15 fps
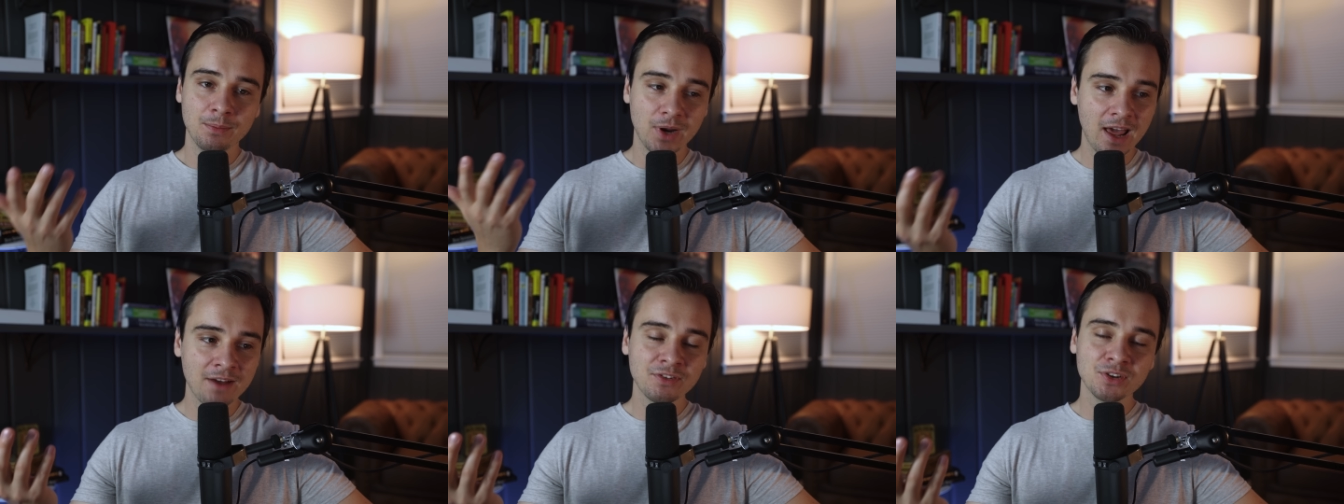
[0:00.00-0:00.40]

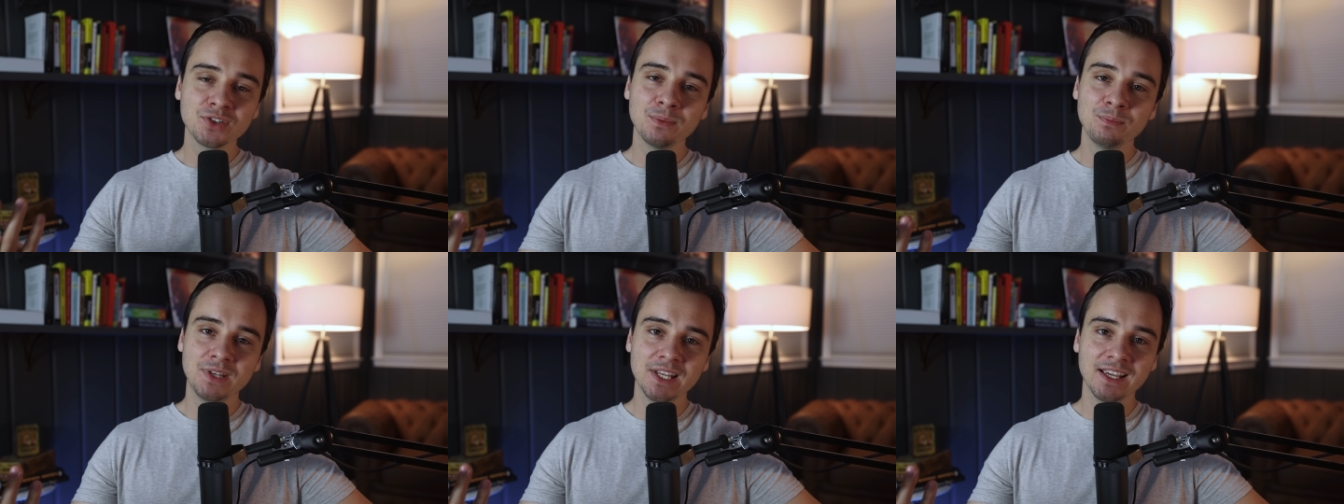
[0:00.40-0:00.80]
But after
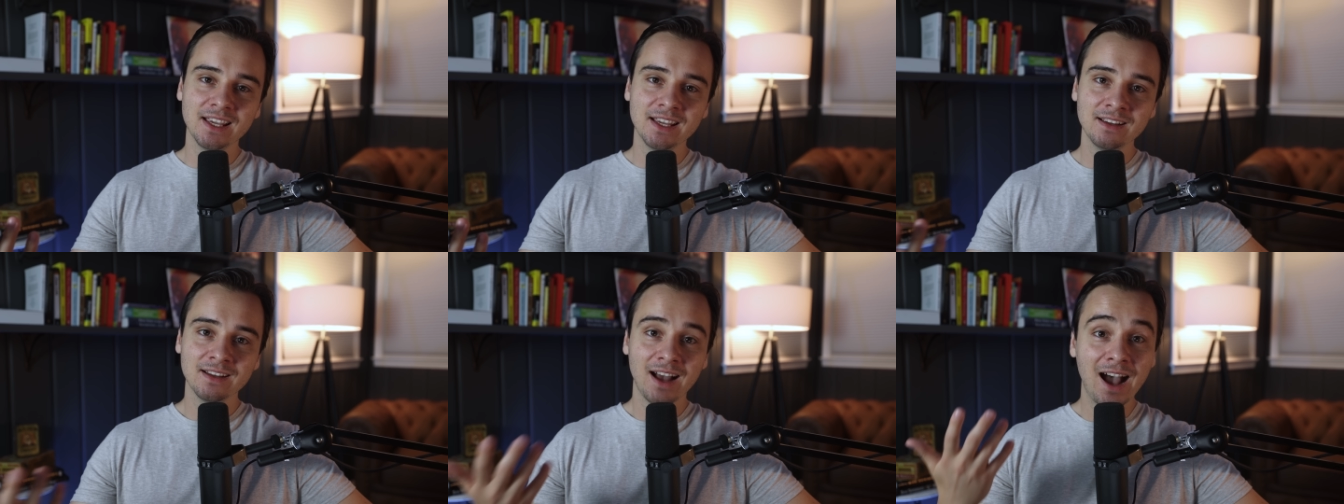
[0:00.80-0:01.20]
some
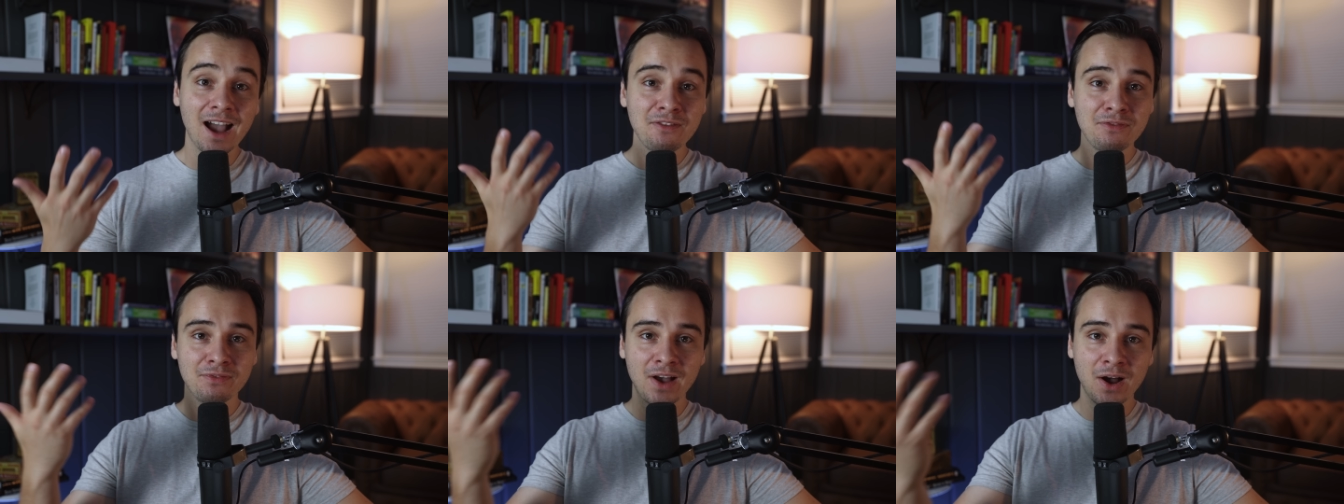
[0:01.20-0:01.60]
digging,
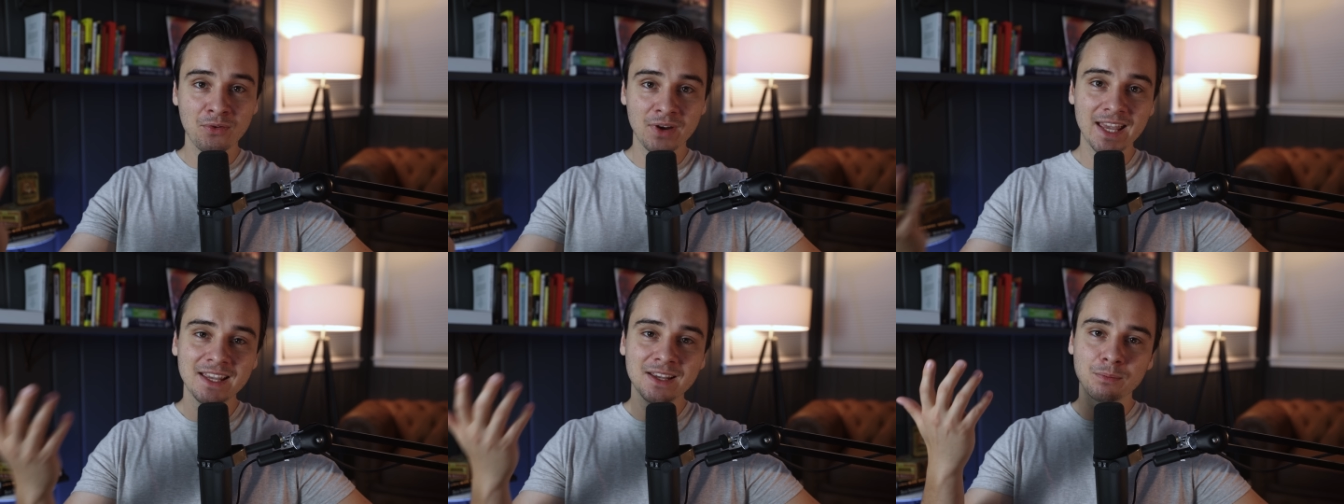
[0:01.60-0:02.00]
I
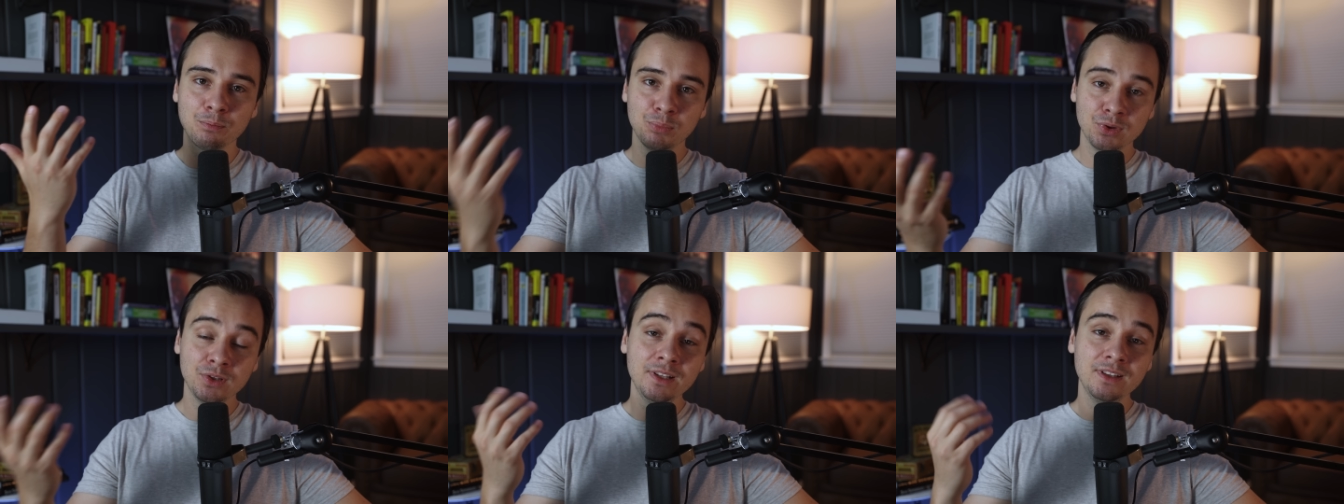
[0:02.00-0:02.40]
found a
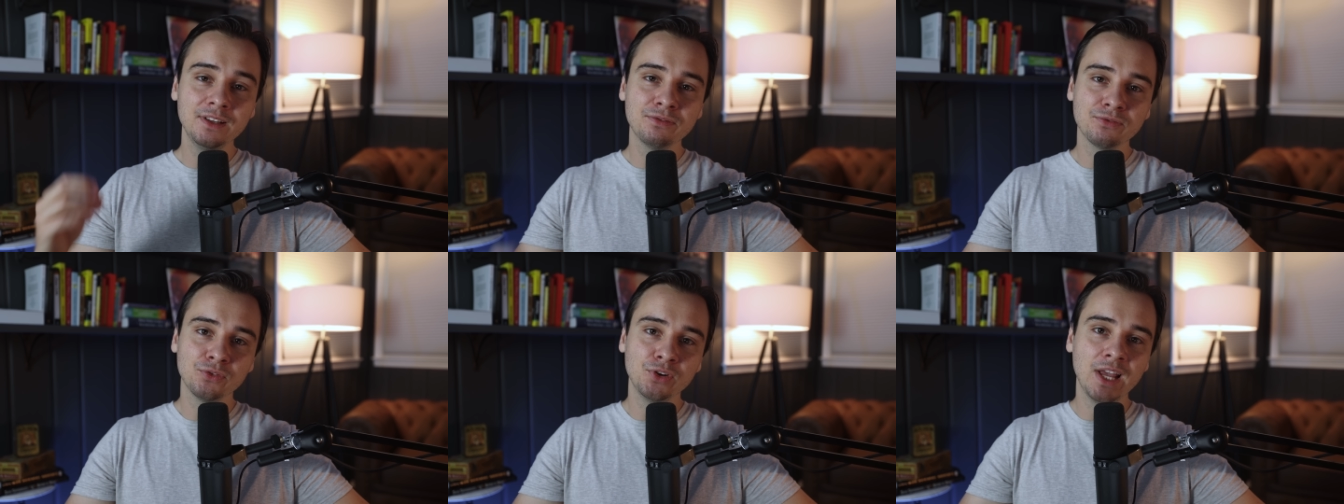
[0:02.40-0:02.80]
completely
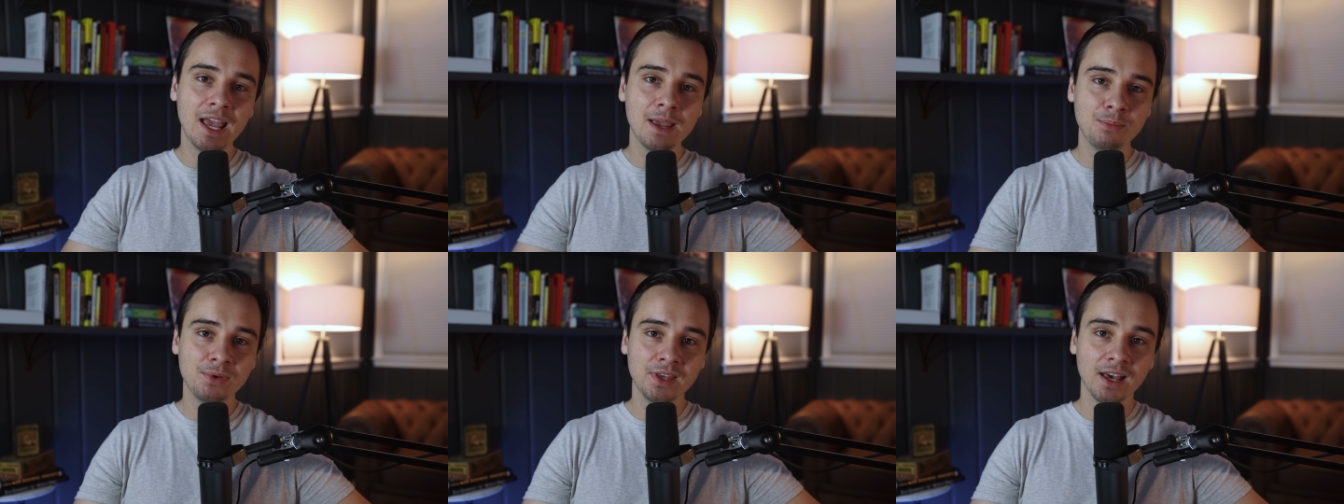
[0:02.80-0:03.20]
free
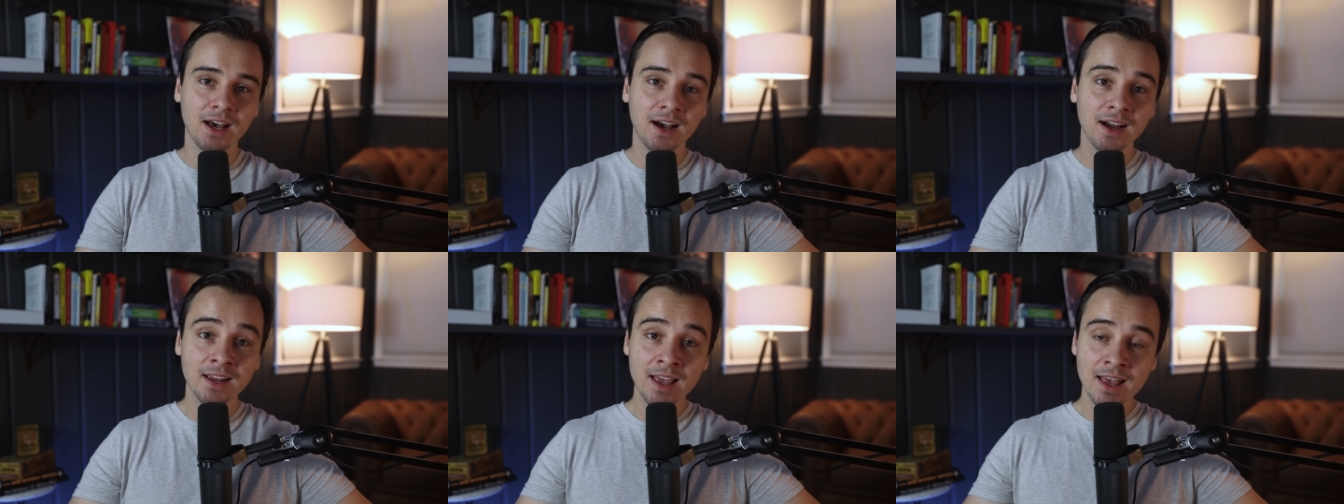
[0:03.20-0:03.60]
A P
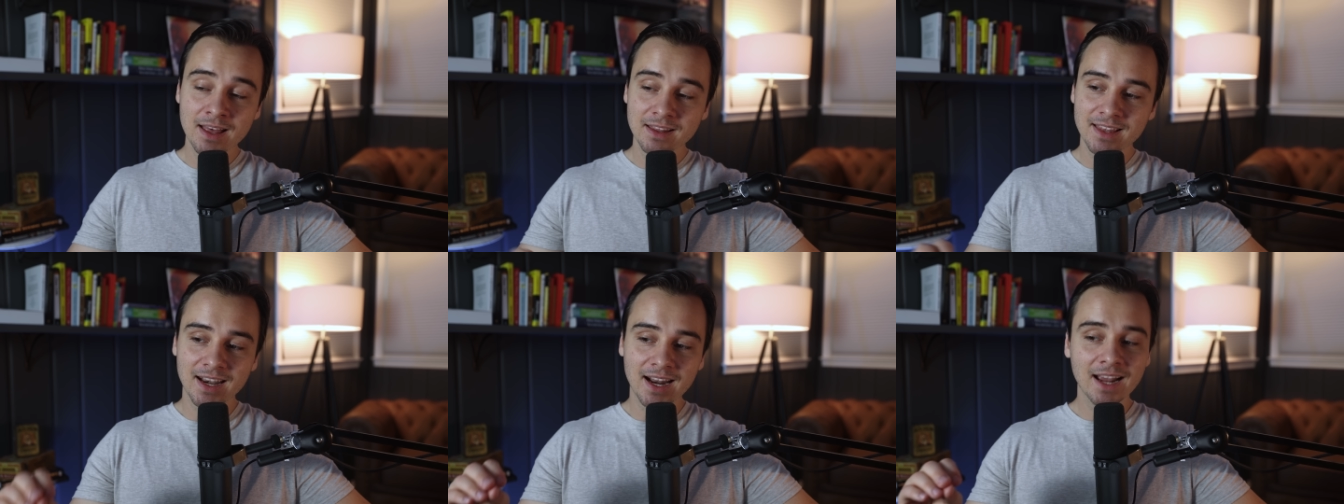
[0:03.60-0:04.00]
I
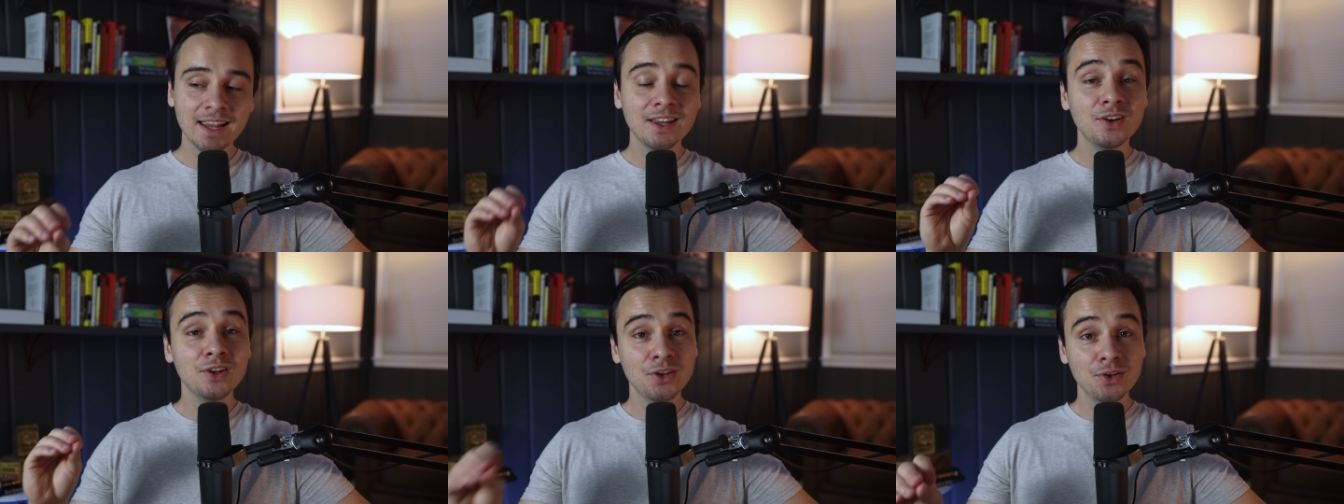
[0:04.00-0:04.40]
that I
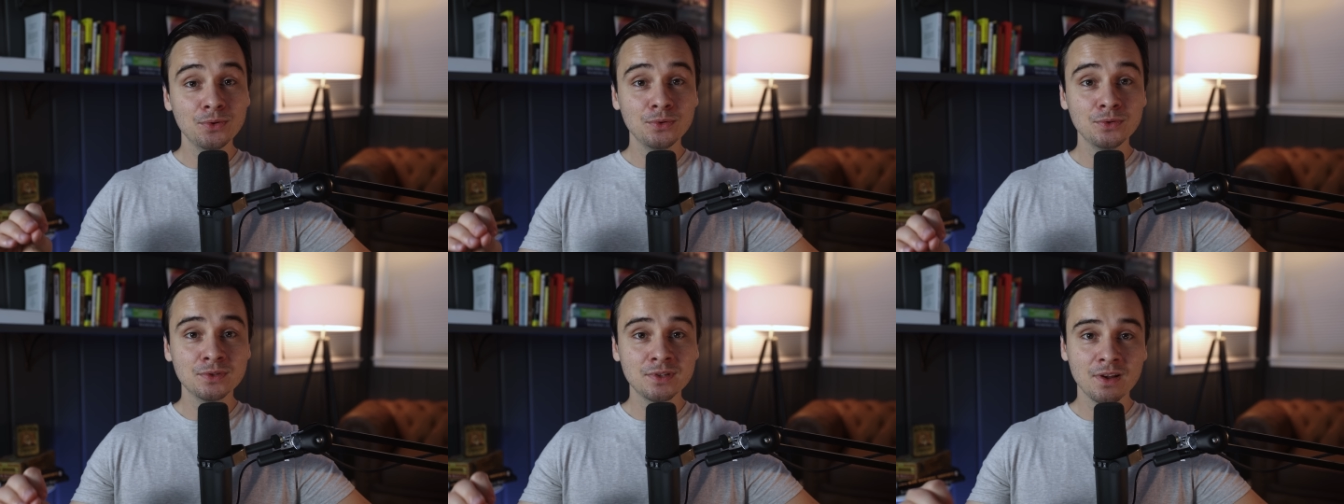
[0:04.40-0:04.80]
could
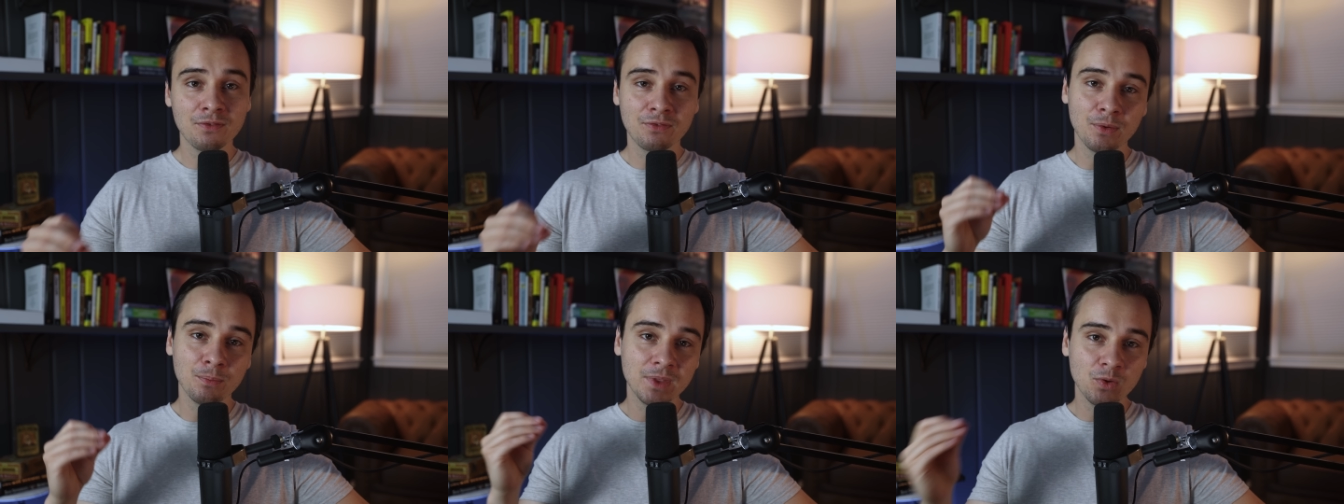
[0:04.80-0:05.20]
use
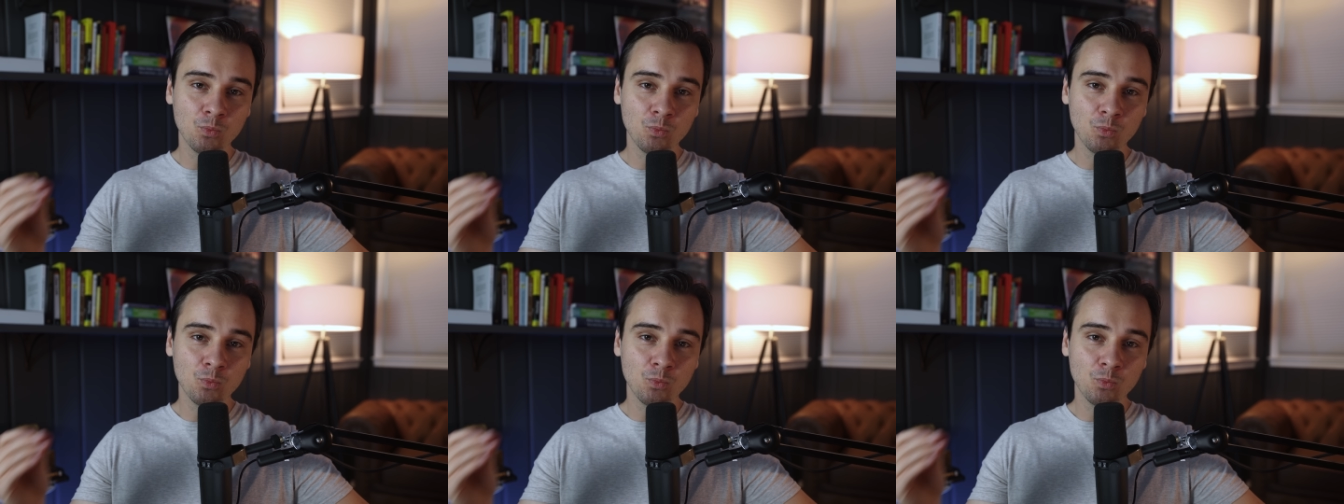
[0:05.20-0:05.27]
from